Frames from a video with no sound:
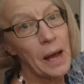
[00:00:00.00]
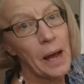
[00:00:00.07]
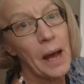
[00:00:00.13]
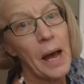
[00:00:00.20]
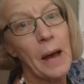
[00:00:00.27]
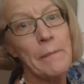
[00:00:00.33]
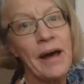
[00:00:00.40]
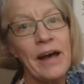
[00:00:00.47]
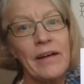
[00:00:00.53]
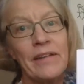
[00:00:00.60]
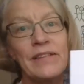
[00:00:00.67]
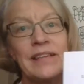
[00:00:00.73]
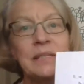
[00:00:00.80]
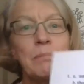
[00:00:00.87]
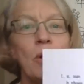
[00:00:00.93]
about
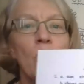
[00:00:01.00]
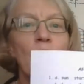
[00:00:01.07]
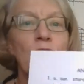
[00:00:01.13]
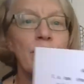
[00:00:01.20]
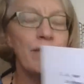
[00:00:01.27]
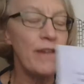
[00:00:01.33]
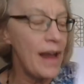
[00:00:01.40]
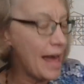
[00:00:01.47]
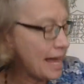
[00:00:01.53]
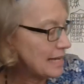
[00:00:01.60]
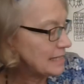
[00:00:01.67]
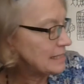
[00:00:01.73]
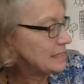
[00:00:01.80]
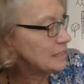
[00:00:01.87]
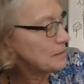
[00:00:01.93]
this block of
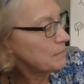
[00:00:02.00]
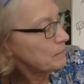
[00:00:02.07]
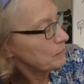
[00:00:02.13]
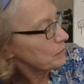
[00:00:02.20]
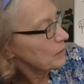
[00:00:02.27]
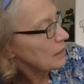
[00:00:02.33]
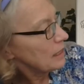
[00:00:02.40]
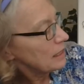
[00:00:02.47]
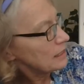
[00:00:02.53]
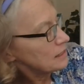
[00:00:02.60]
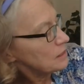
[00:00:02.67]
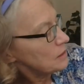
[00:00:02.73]
flats. So